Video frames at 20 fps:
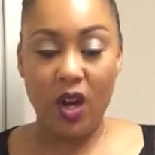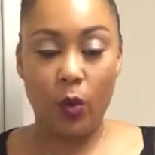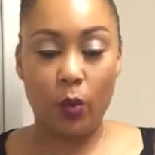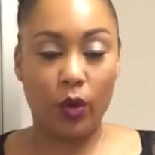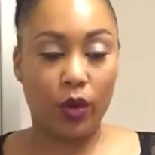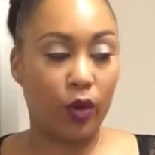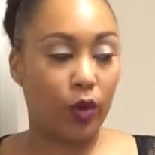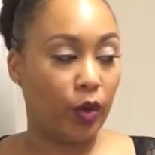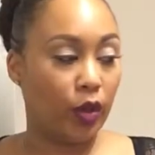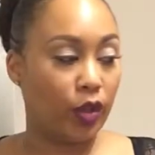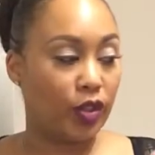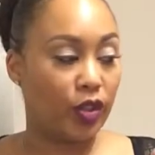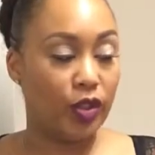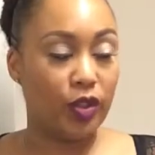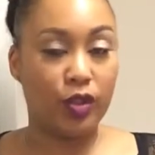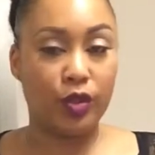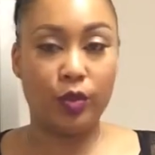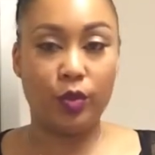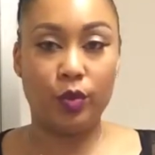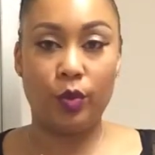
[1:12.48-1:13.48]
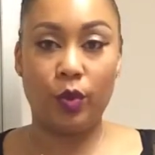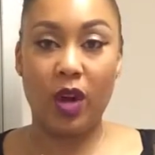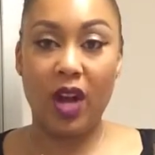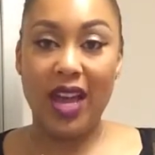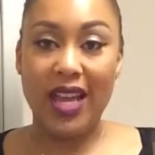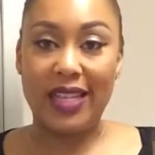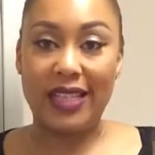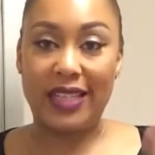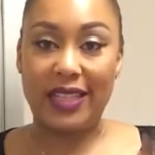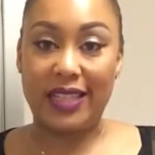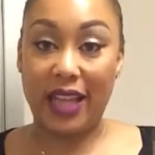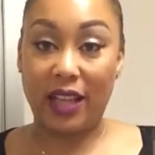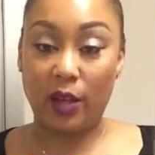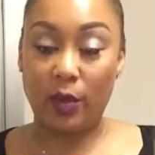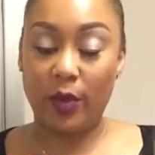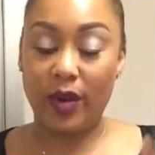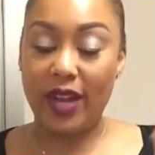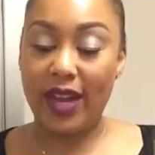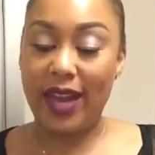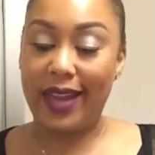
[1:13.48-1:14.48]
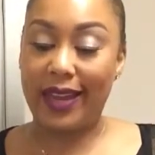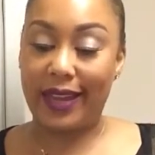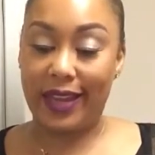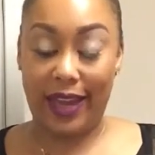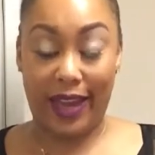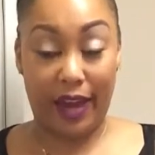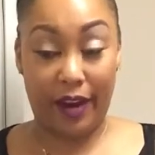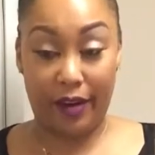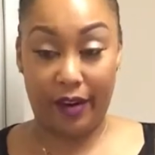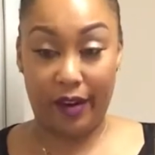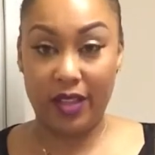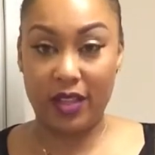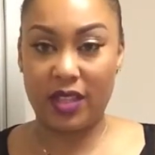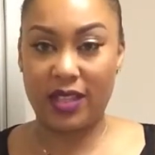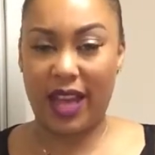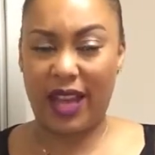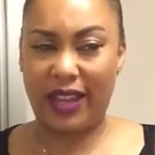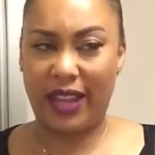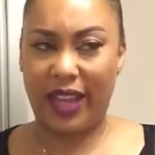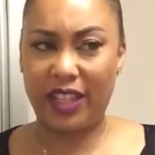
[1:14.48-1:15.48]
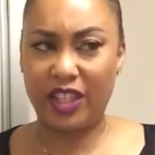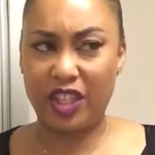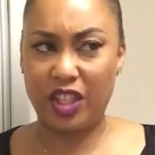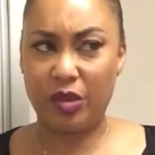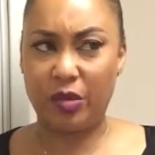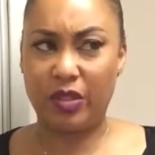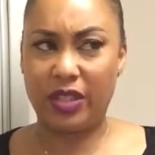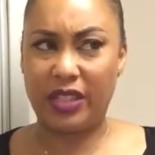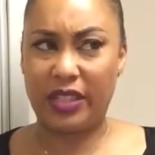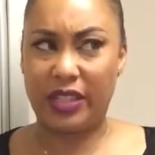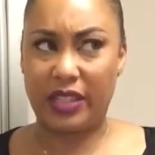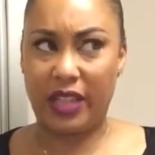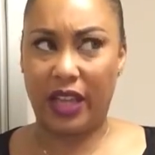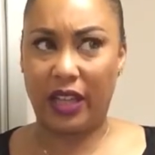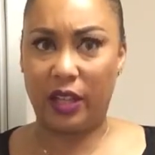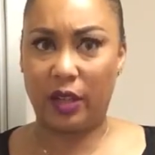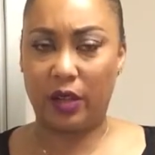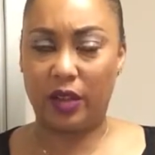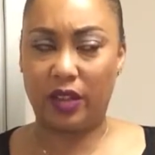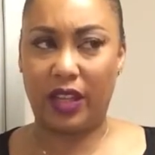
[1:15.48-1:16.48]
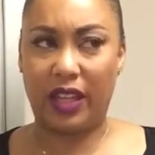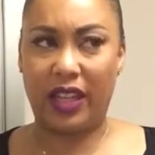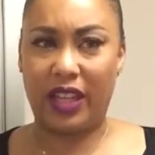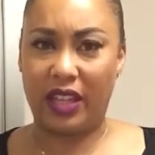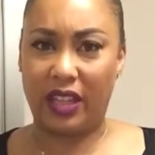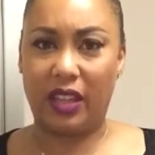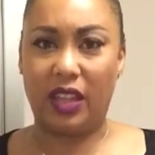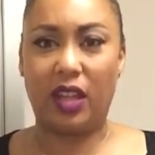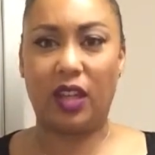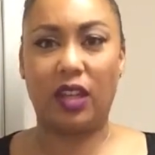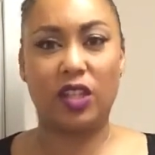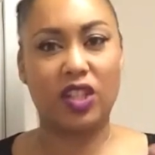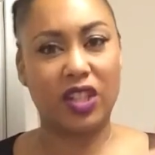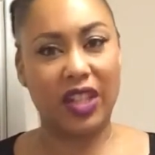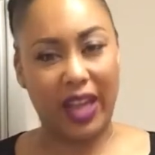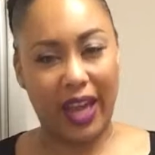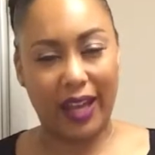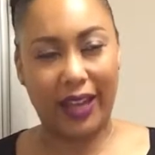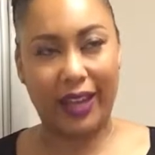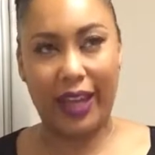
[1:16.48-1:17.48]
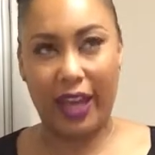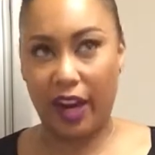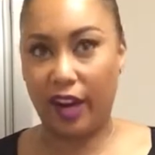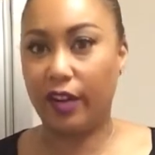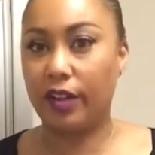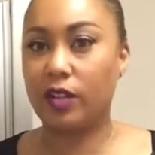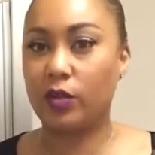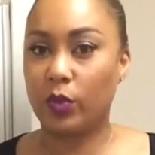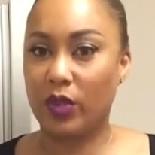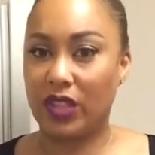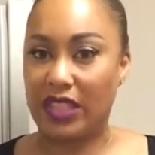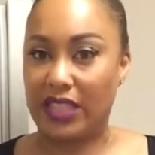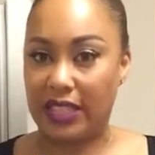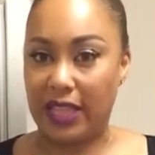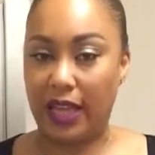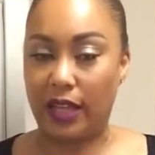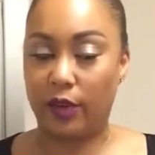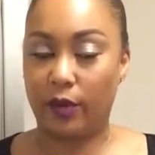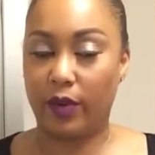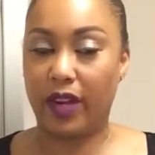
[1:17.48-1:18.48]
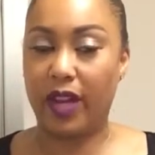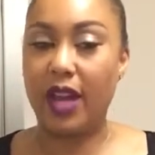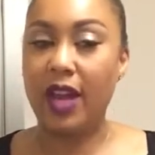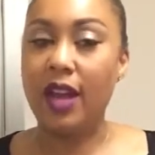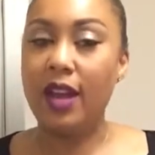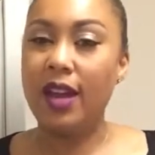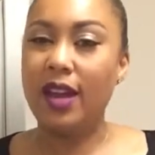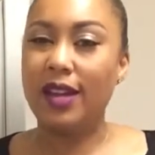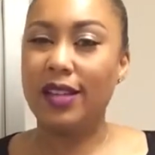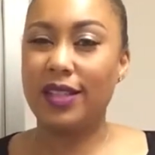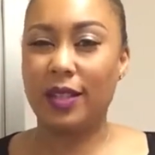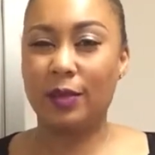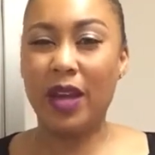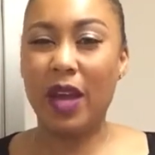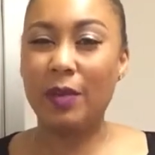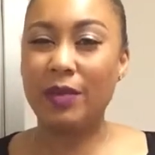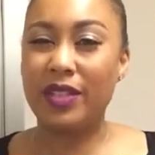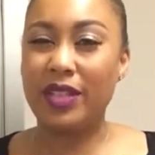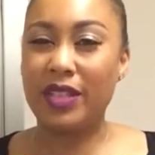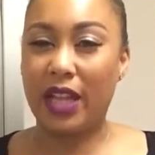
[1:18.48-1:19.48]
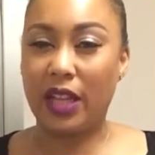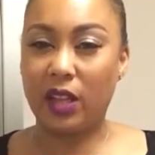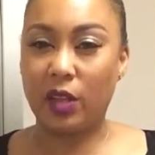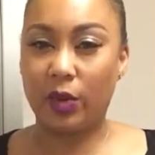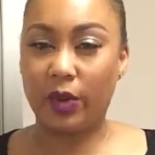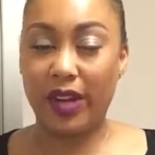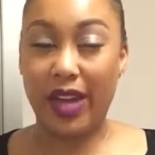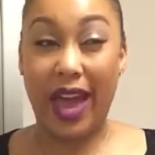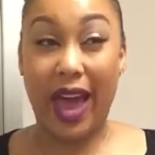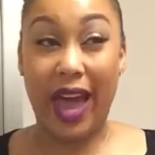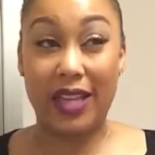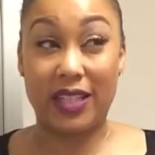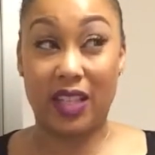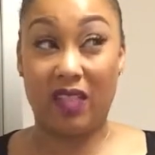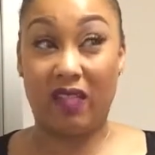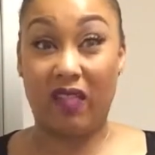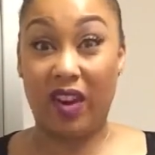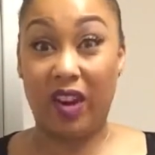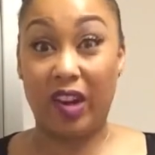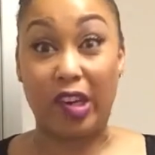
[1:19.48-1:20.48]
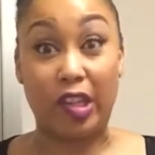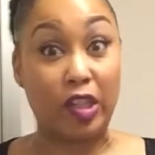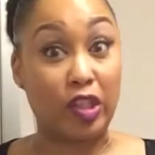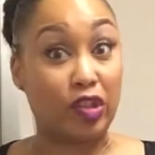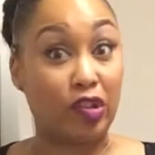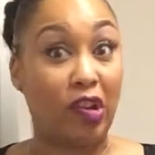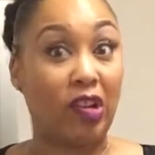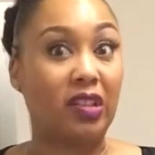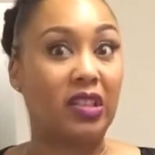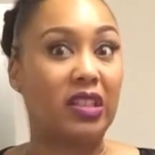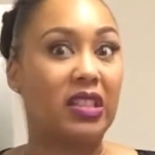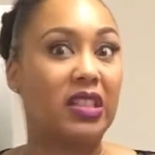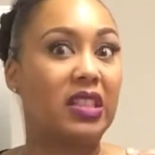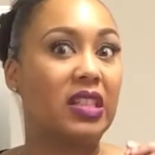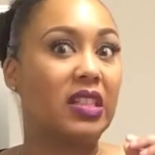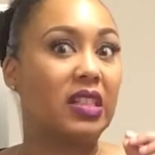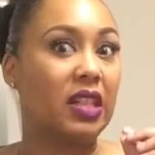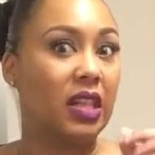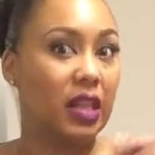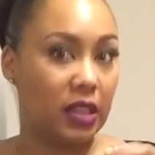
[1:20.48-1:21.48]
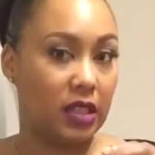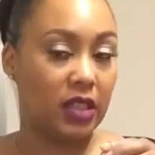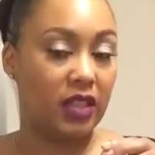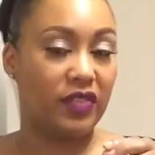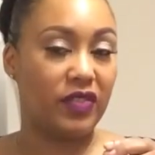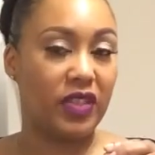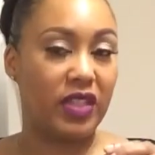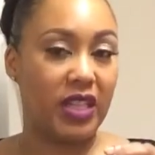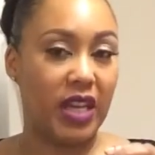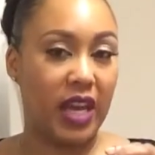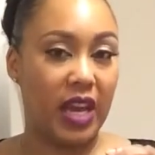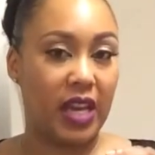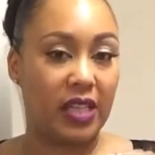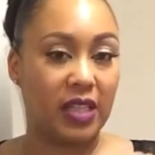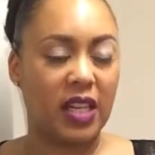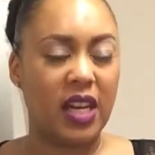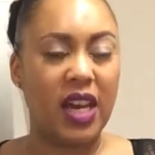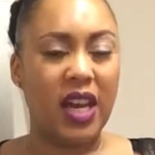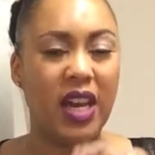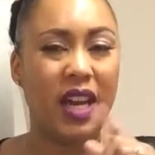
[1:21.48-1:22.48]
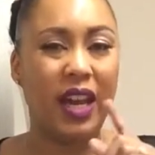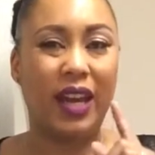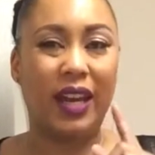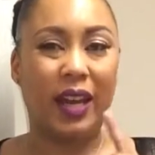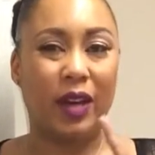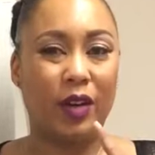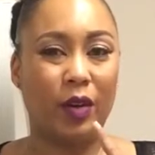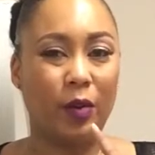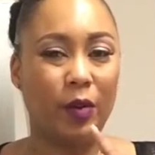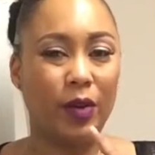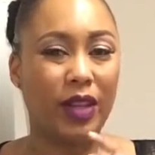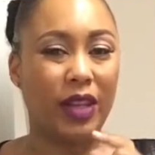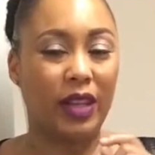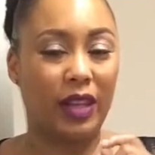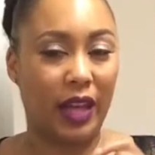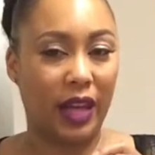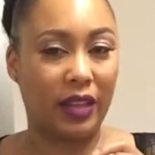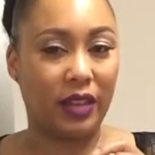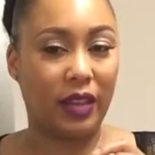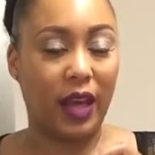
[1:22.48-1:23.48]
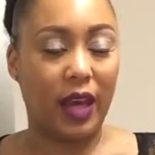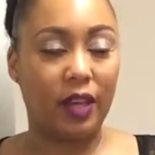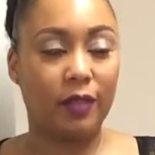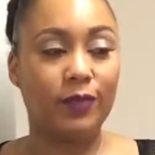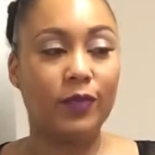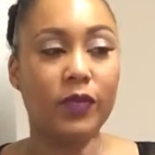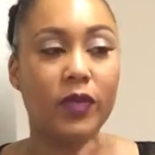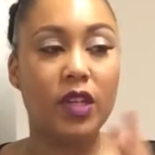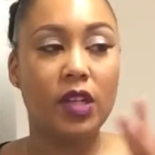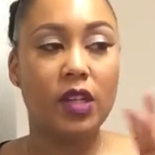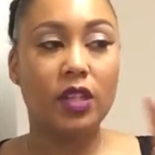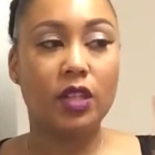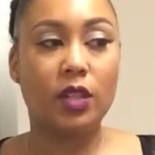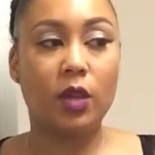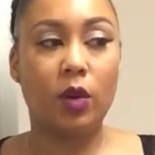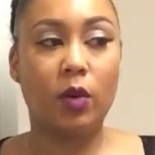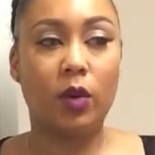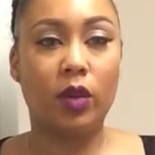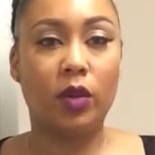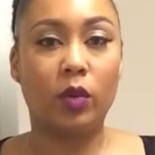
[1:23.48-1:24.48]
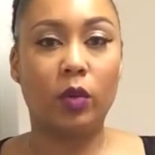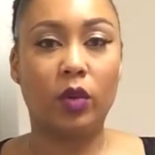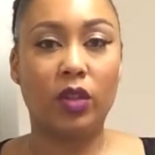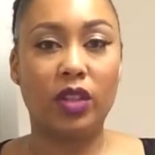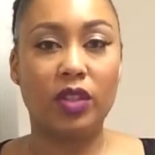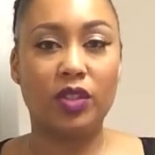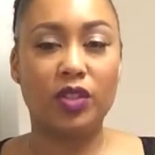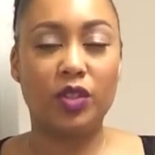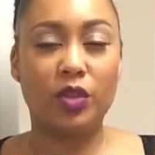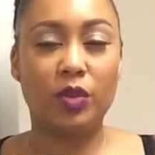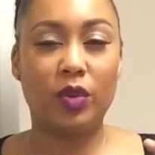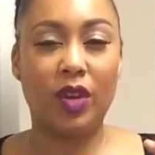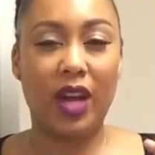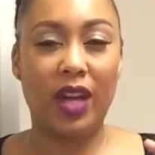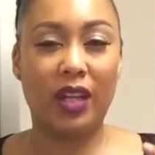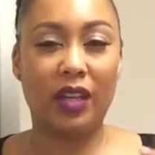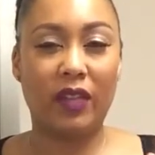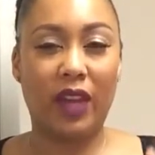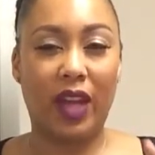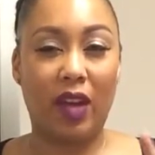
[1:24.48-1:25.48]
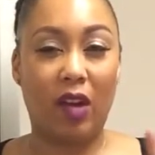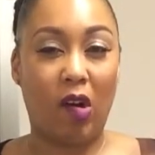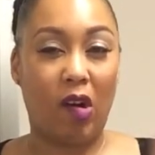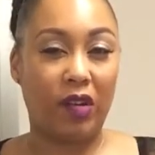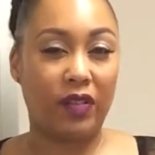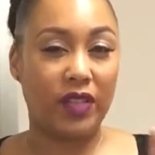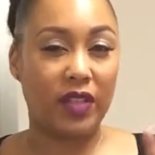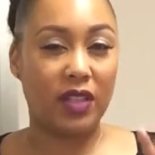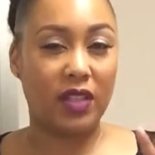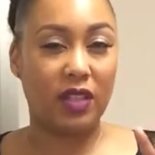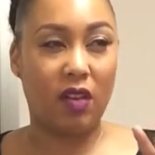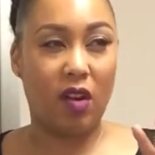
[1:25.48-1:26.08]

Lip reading: We're going to do celery and carrots. I like to use the celery, like the carrots with the celery. Sometimes celery has a very strong, distinctive taste, and I don't really like that. So in order to kind of like off